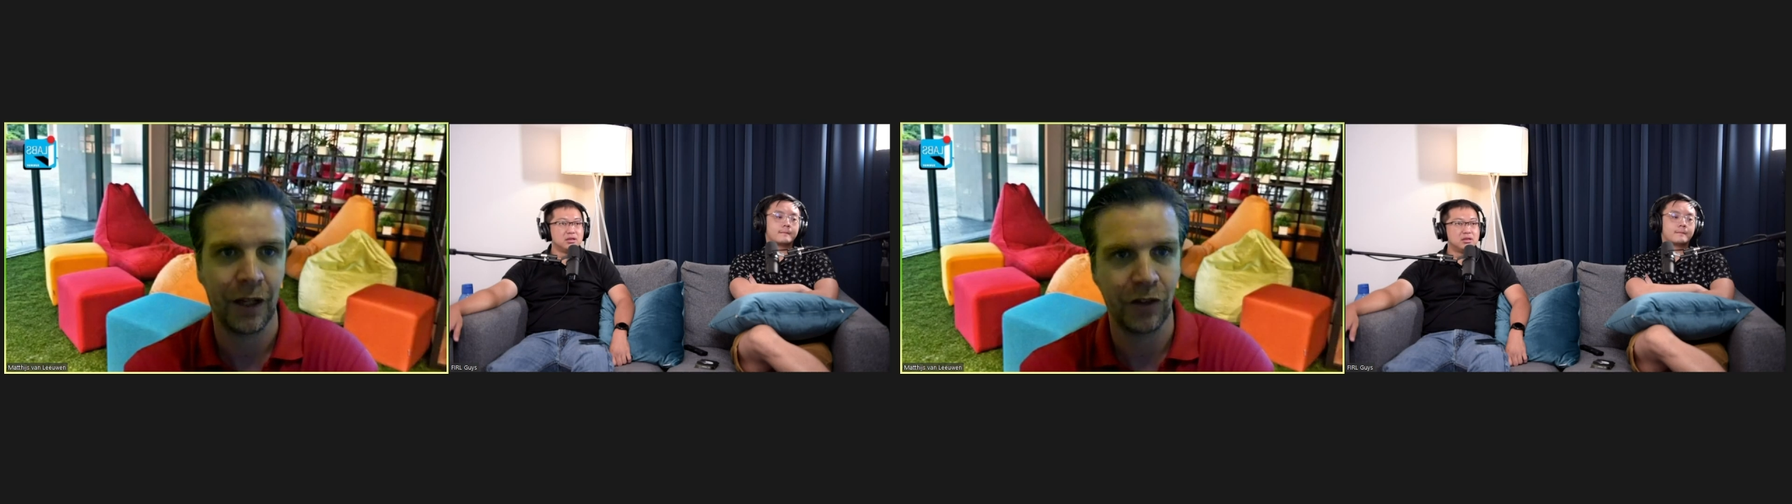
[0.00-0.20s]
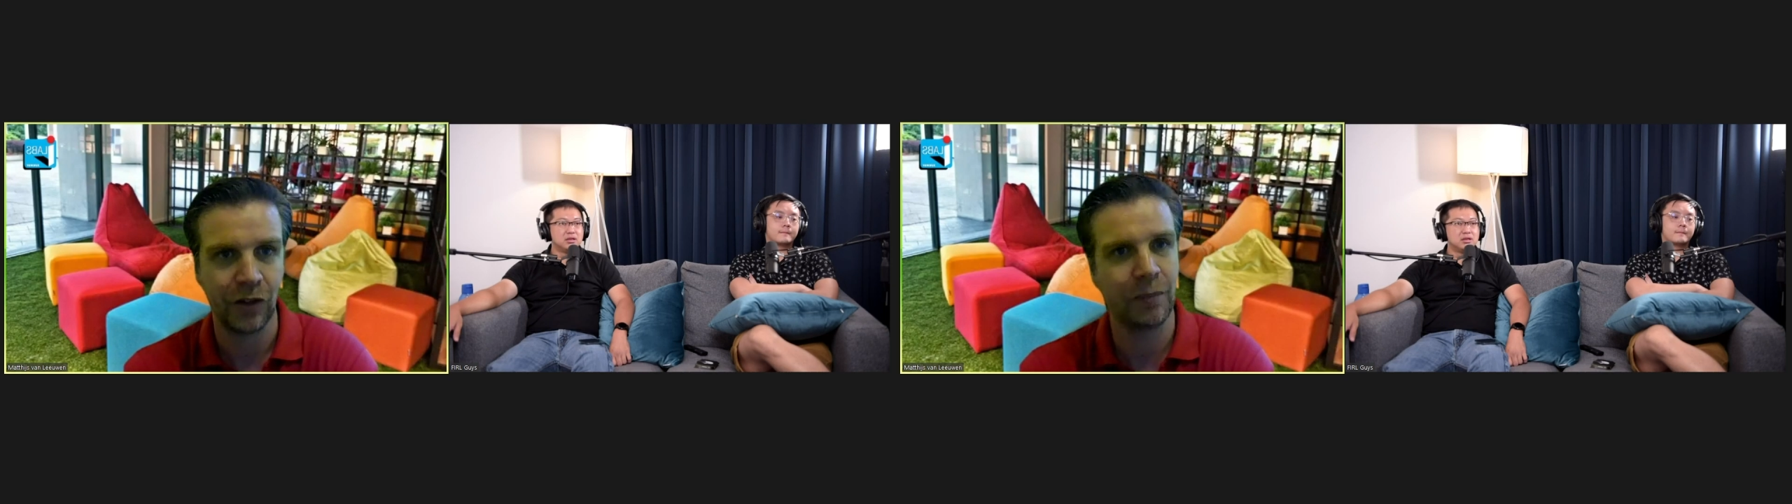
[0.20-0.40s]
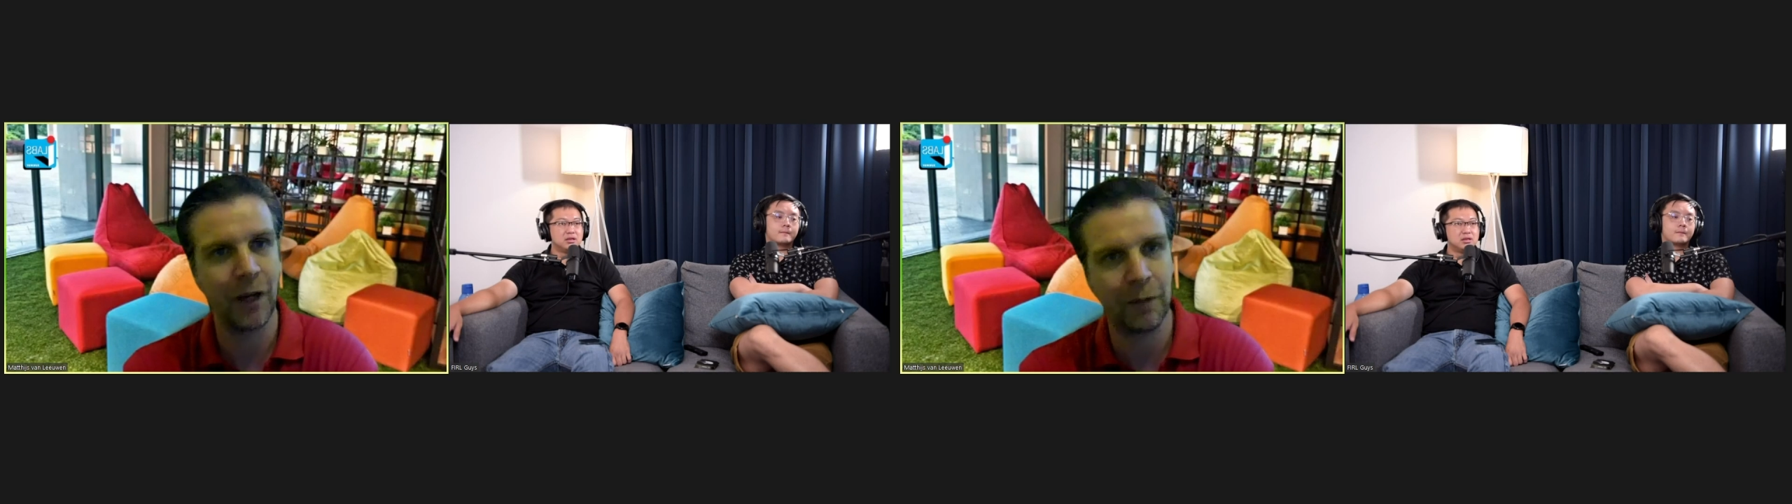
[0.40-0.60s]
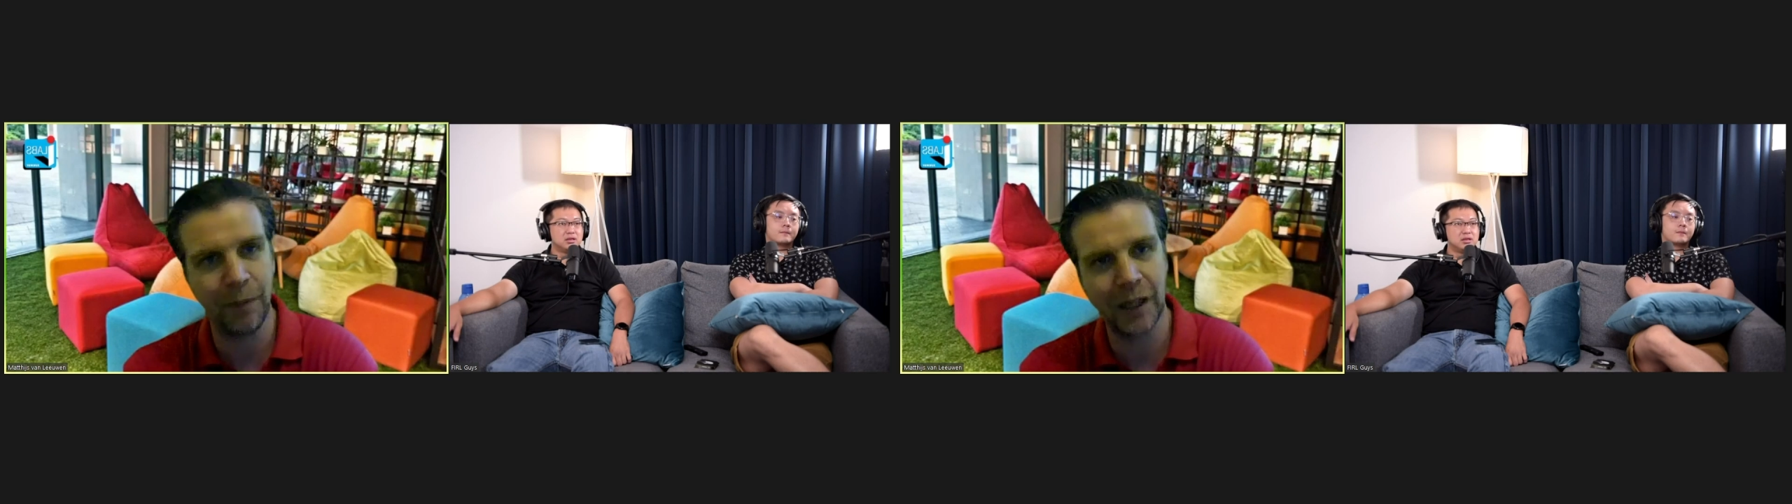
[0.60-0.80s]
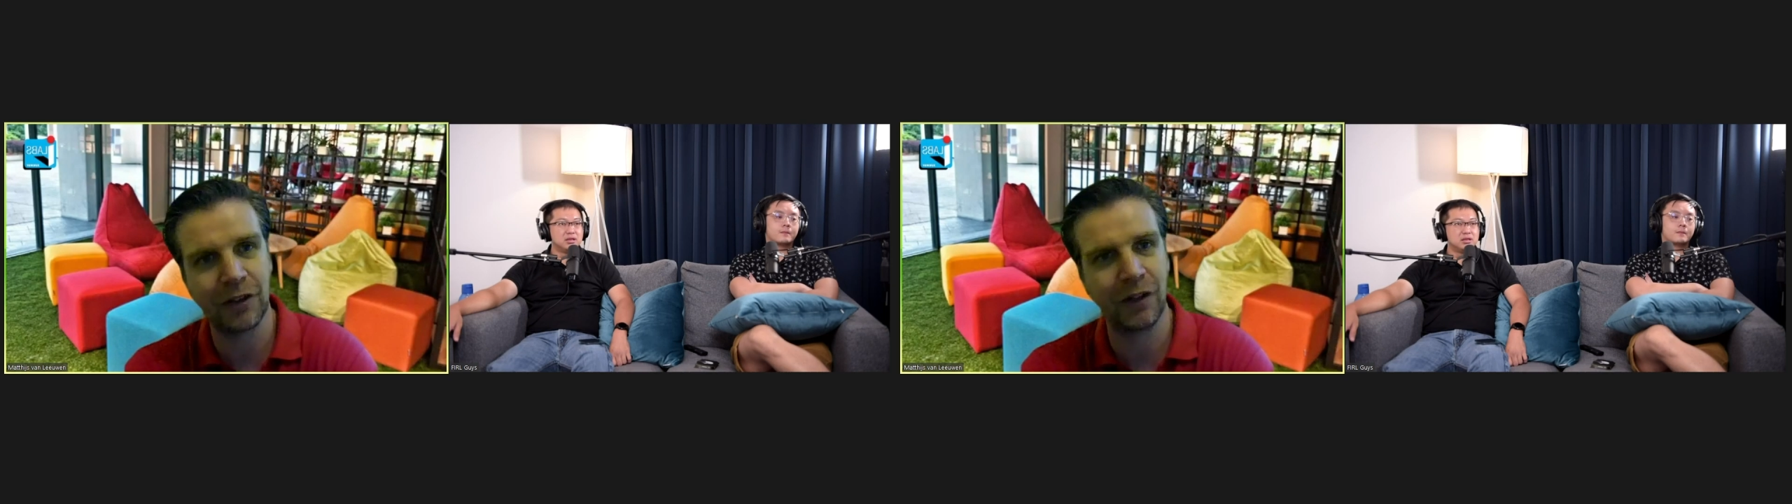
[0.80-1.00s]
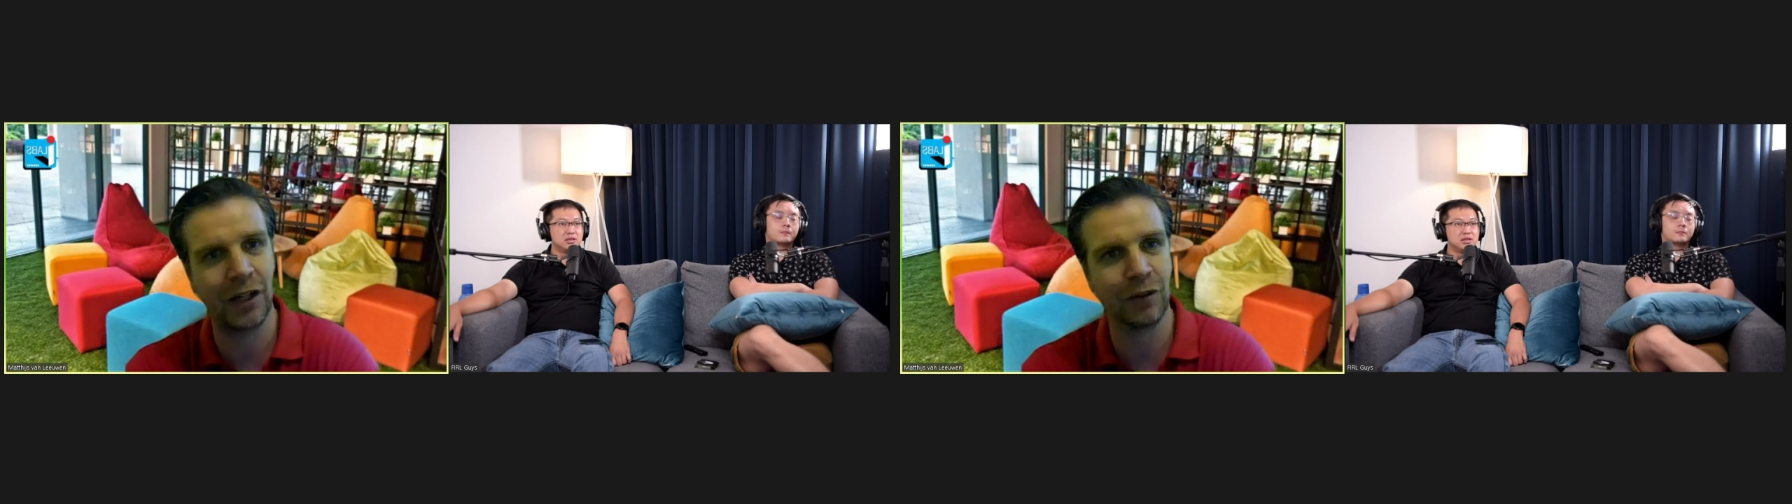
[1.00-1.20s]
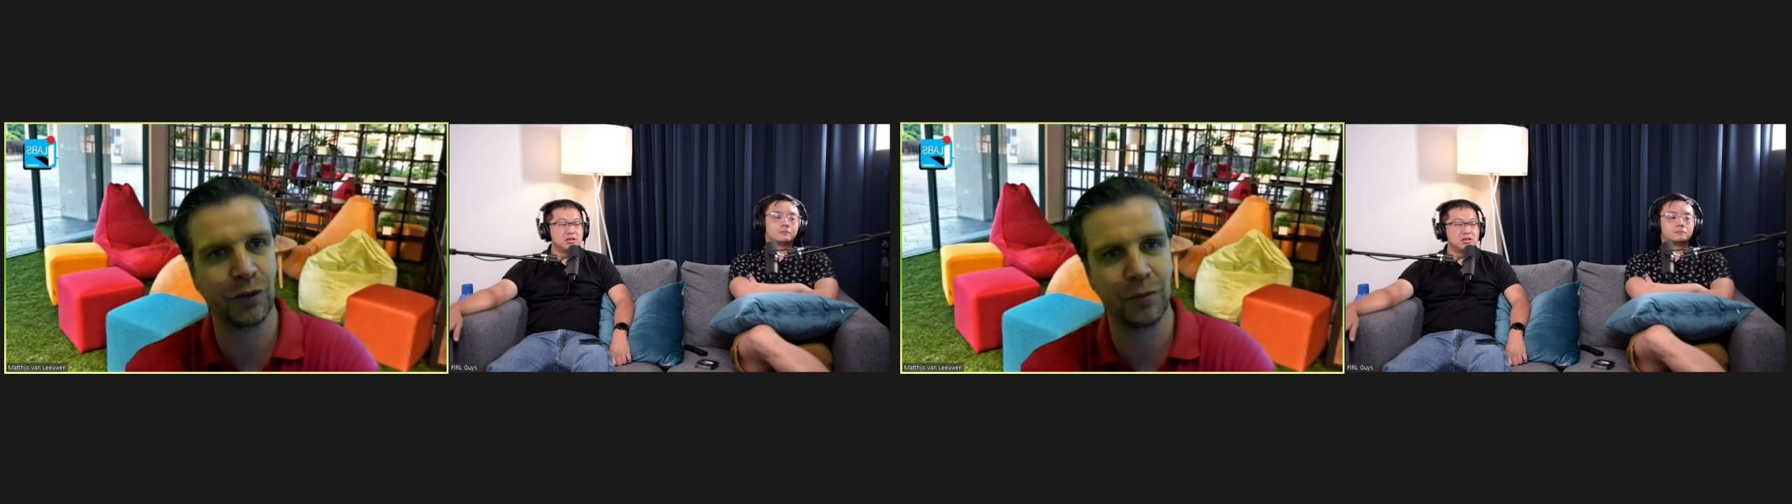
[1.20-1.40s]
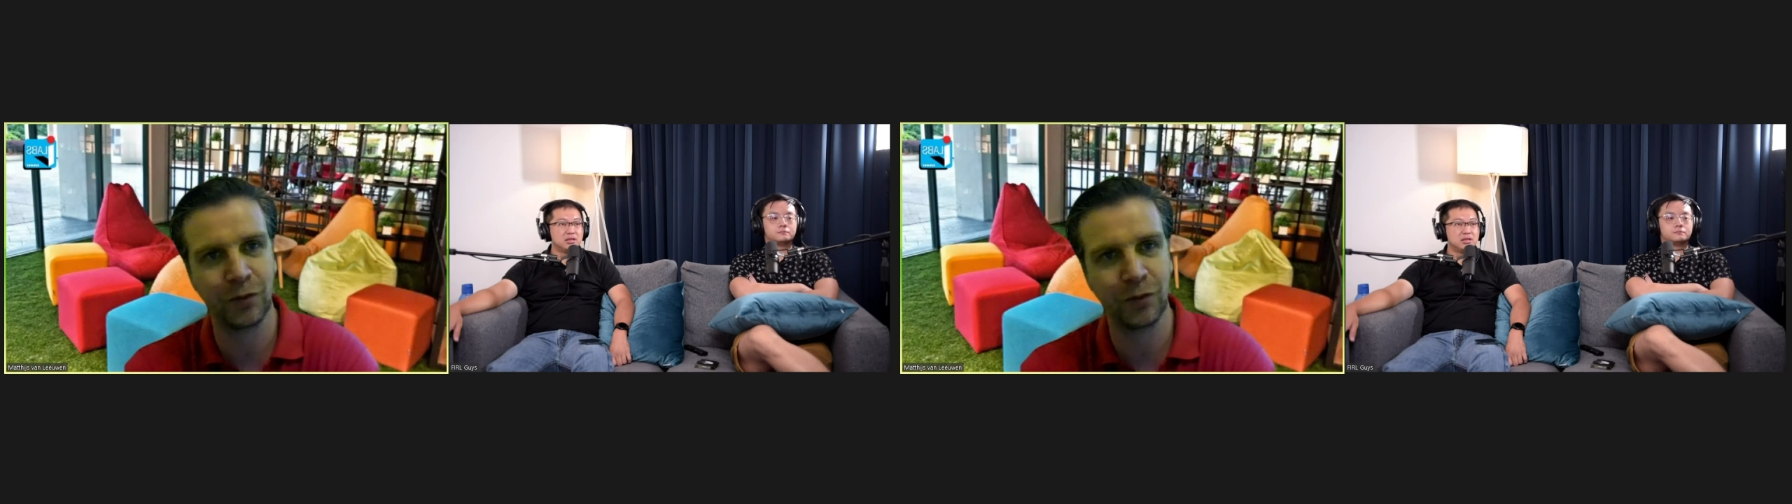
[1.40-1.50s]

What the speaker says: And so with my background from